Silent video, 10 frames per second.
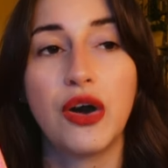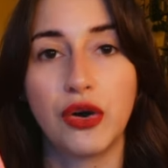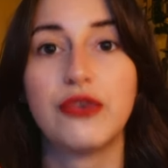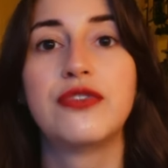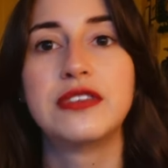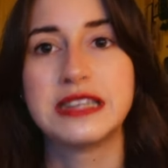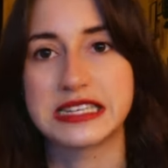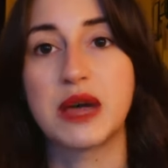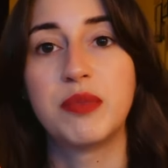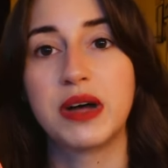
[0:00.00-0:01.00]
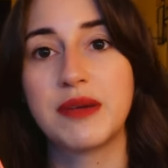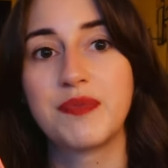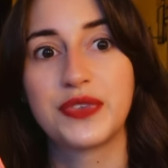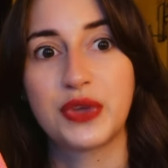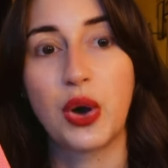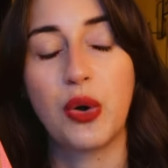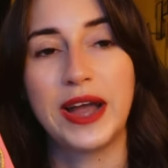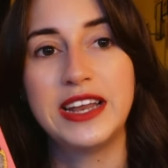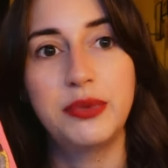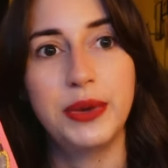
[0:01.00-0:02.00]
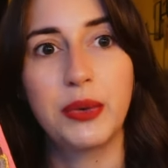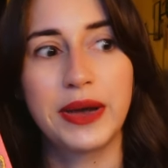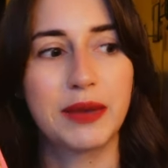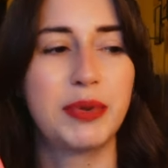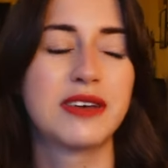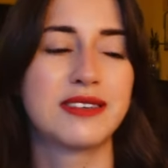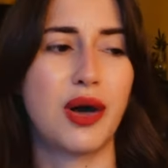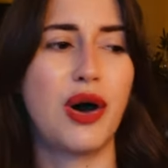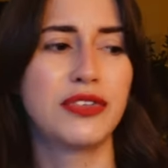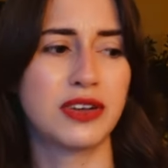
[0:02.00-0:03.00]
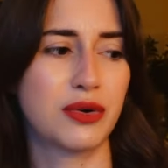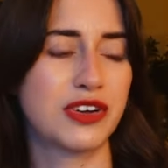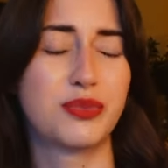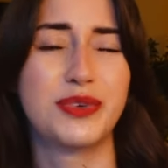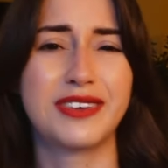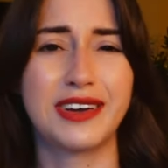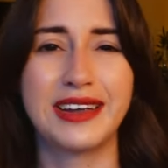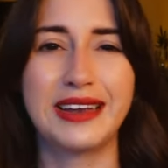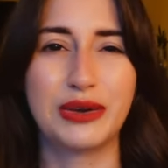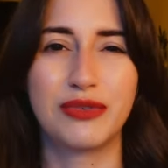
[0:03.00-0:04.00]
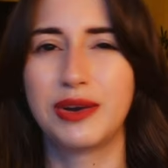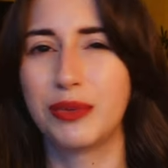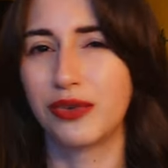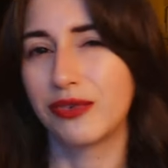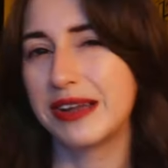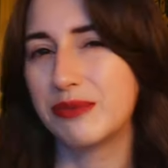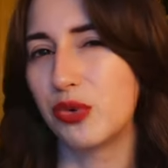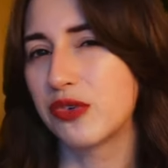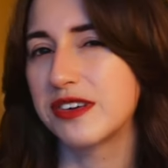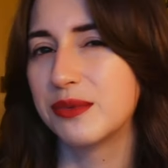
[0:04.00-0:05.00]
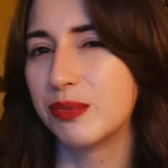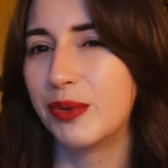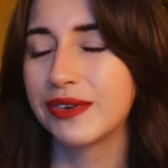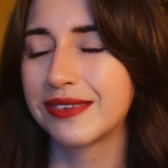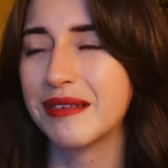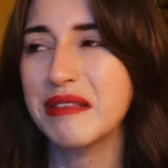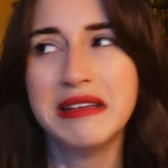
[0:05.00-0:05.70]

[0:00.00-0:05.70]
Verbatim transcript: of December so I need to be quick because after Christmas I don't really want to read more Christmas books.